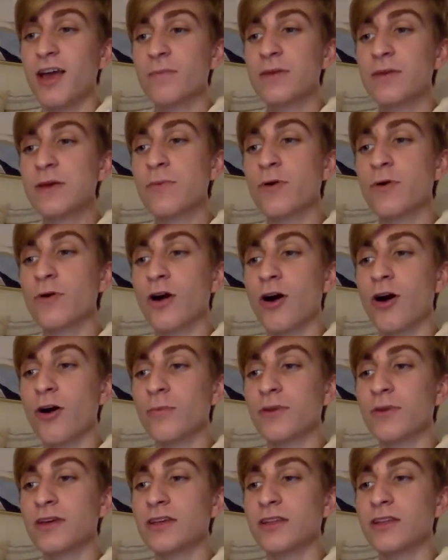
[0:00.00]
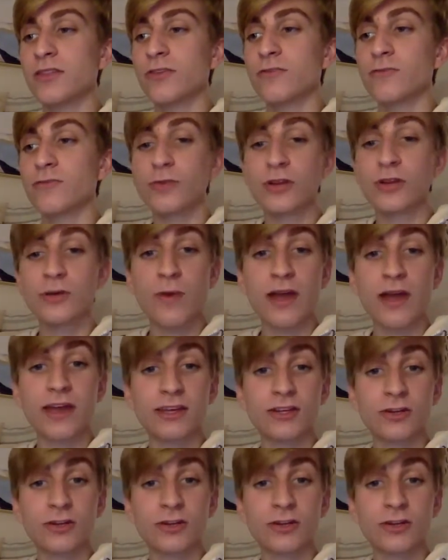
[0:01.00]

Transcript: People call me the Freeway